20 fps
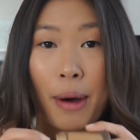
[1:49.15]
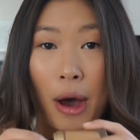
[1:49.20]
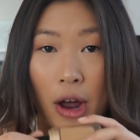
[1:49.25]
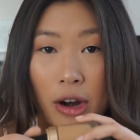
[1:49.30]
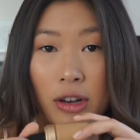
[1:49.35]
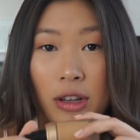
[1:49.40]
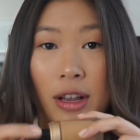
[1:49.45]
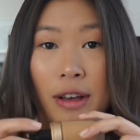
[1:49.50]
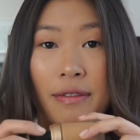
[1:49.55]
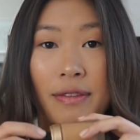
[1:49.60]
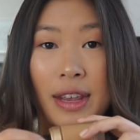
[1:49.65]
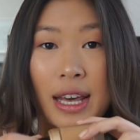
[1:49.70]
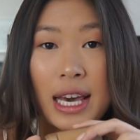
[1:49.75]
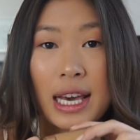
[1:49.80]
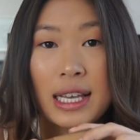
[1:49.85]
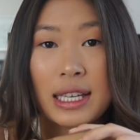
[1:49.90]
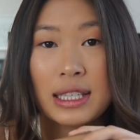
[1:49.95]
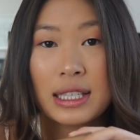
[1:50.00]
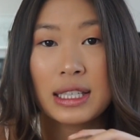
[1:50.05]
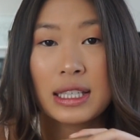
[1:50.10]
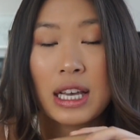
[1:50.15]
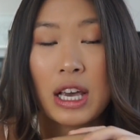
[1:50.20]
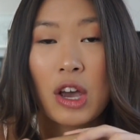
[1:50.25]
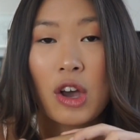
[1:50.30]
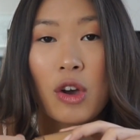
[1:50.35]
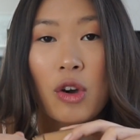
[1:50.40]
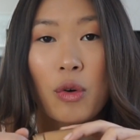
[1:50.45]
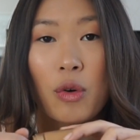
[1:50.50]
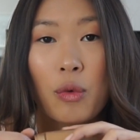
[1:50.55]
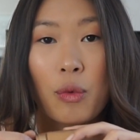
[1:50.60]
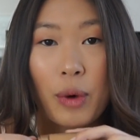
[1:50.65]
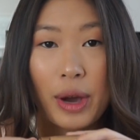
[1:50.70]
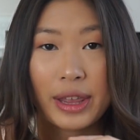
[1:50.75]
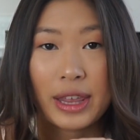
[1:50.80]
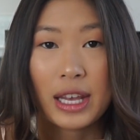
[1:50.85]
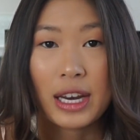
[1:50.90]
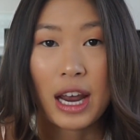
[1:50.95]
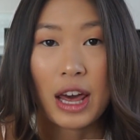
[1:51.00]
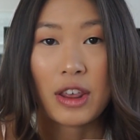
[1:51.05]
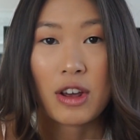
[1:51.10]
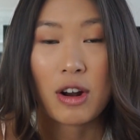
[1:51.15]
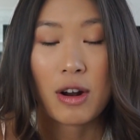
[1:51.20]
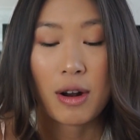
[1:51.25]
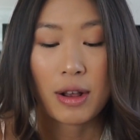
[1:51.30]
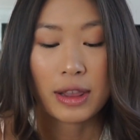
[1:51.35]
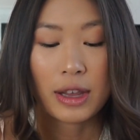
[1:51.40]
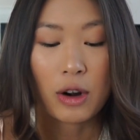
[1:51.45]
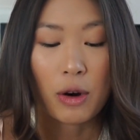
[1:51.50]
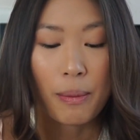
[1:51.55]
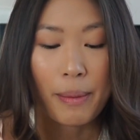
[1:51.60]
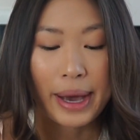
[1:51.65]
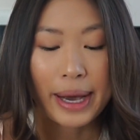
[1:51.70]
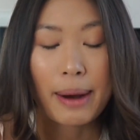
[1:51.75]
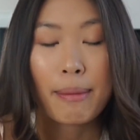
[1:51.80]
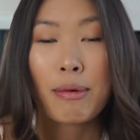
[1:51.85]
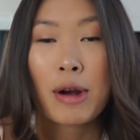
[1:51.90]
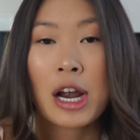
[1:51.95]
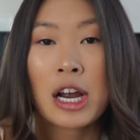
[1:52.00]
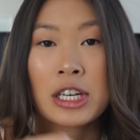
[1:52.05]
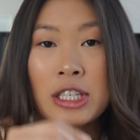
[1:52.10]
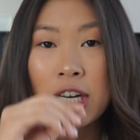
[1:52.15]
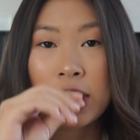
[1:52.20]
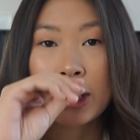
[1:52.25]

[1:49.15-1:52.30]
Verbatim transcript: bottle of this with another little makeup brush.